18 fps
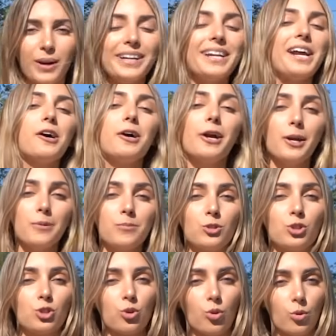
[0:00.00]
Right now I am
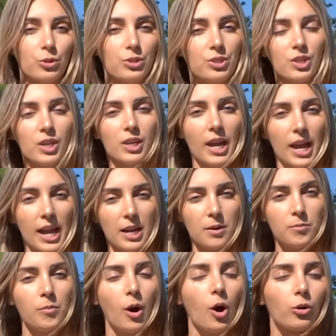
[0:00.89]
sourcing
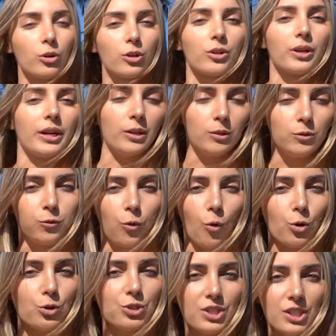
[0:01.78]
a motor and
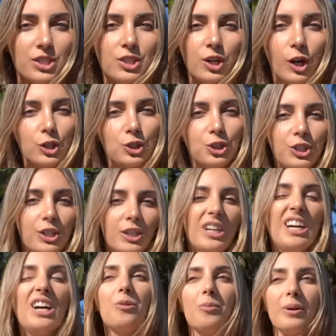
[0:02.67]
forced
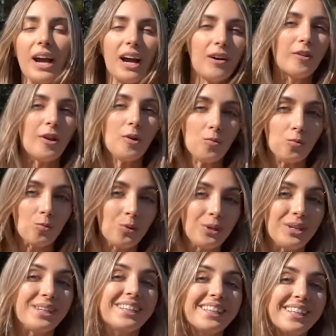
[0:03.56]
induction. We have a
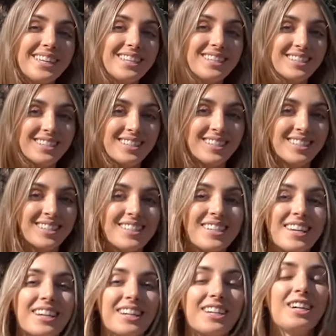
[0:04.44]
really
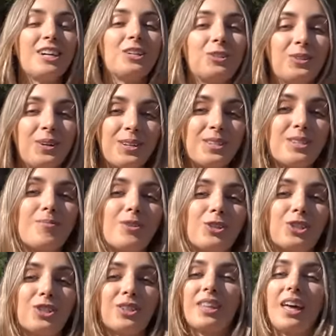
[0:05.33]
sick
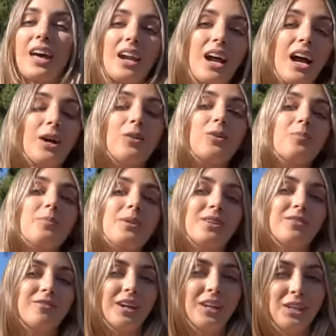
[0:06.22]
transmission that I will be
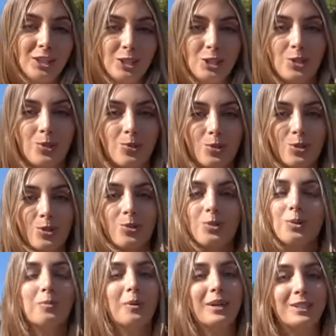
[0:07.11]
unveiling to you
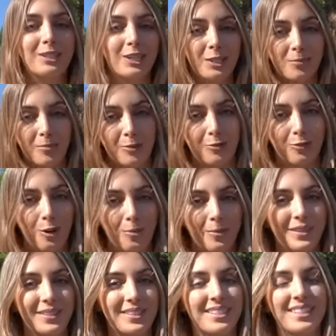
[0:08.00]
soon by Tick
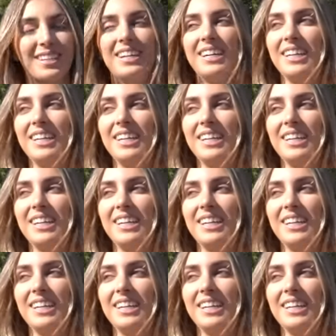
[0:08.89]
Performance.